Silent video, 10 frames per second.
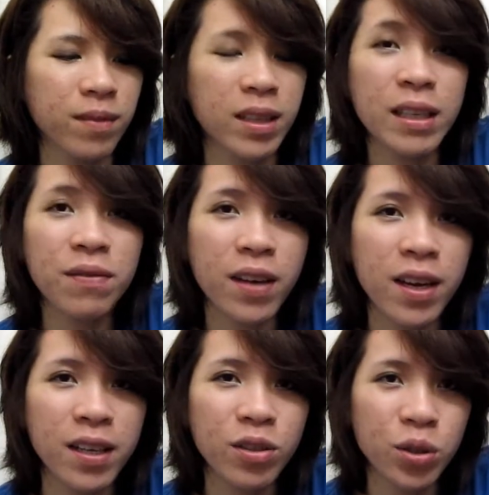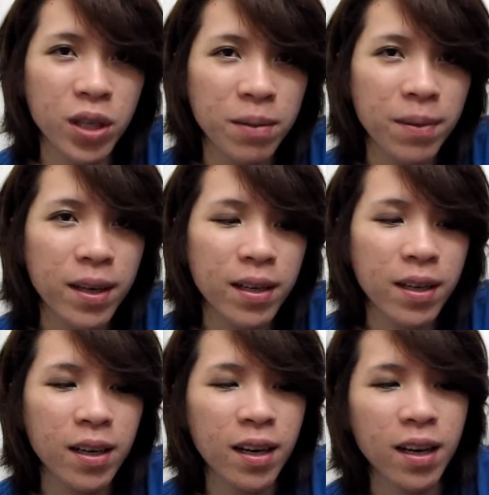leave-in treatment,
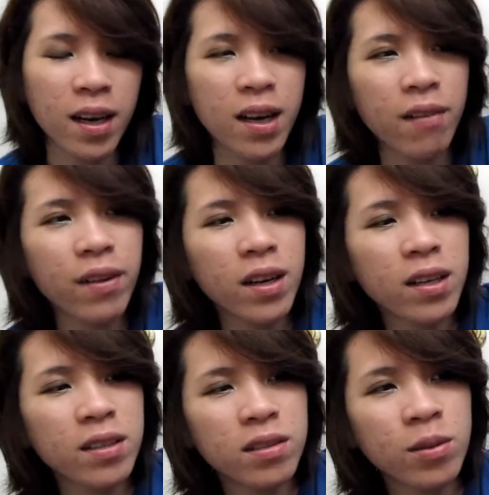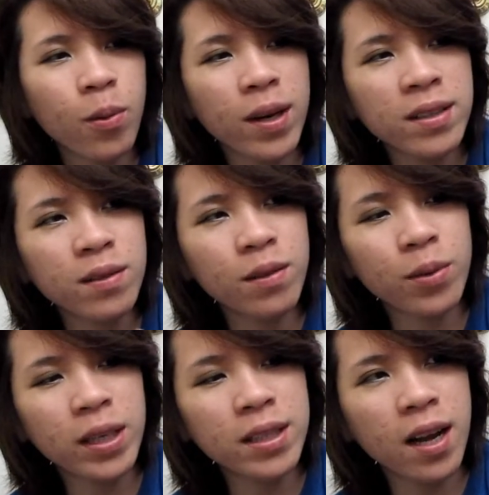and I've done it twice to
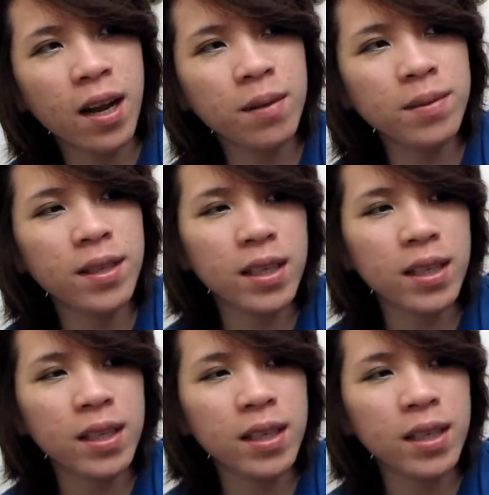three times, and